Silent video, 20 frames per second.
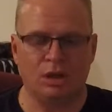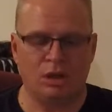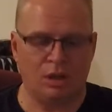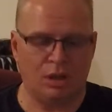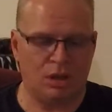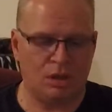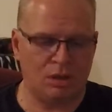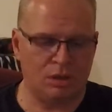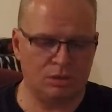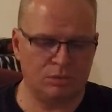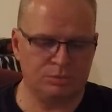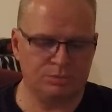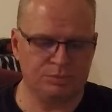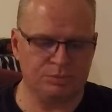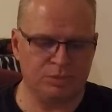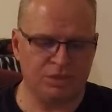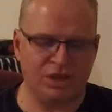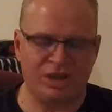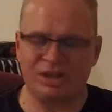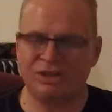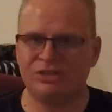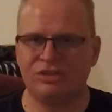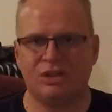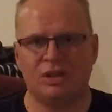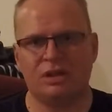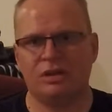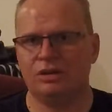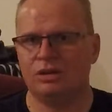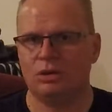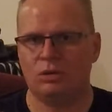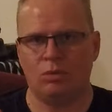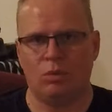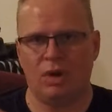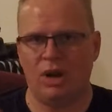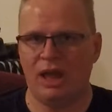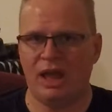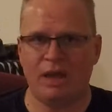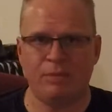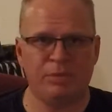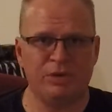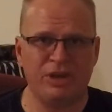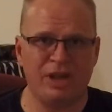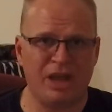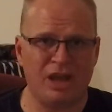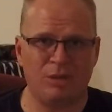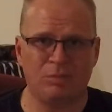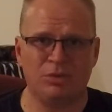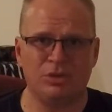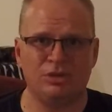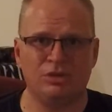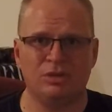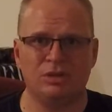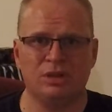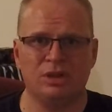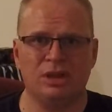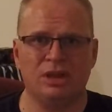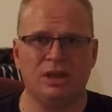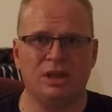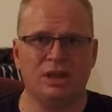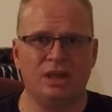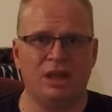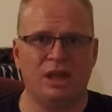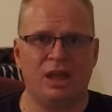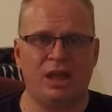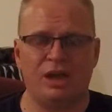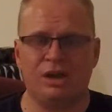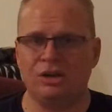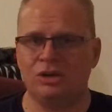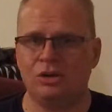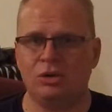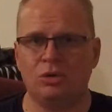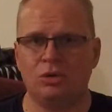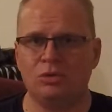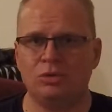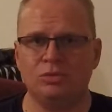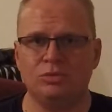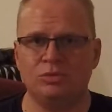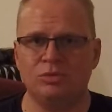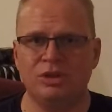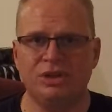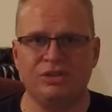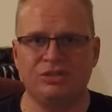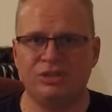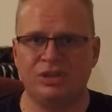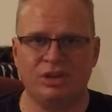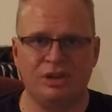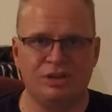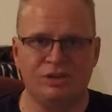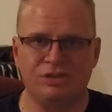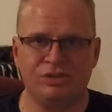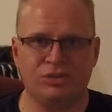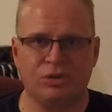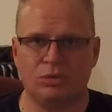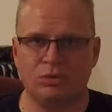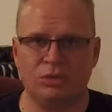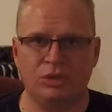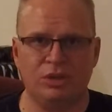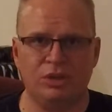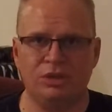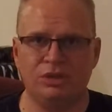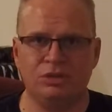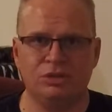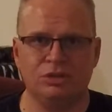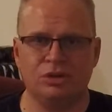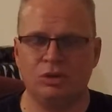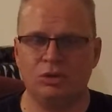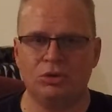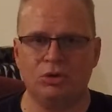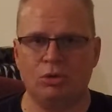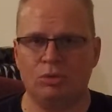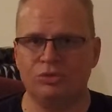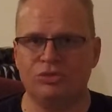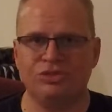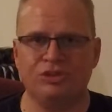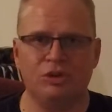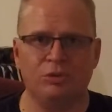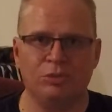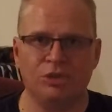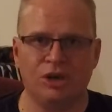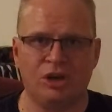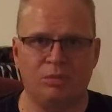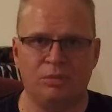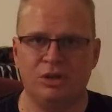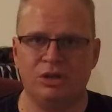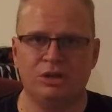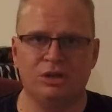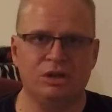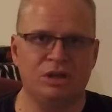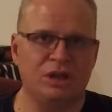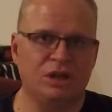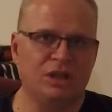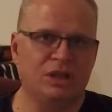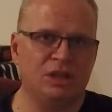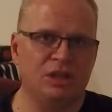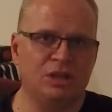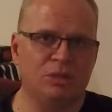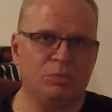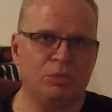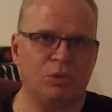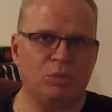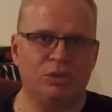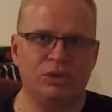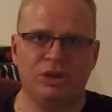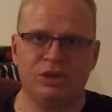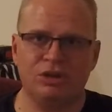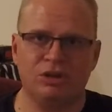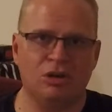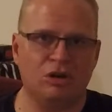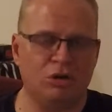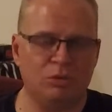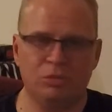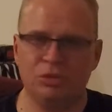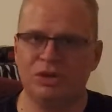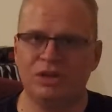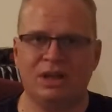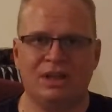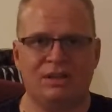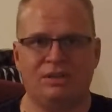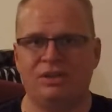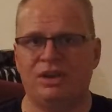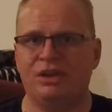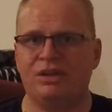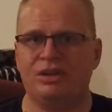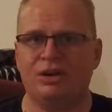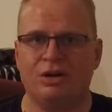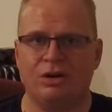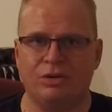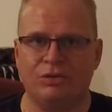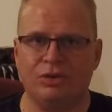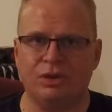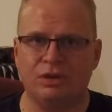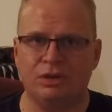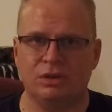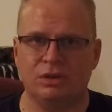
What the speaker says: But like I say, what happened, and these things certainly, you don't see them coming, but when they come, you got to take care of it.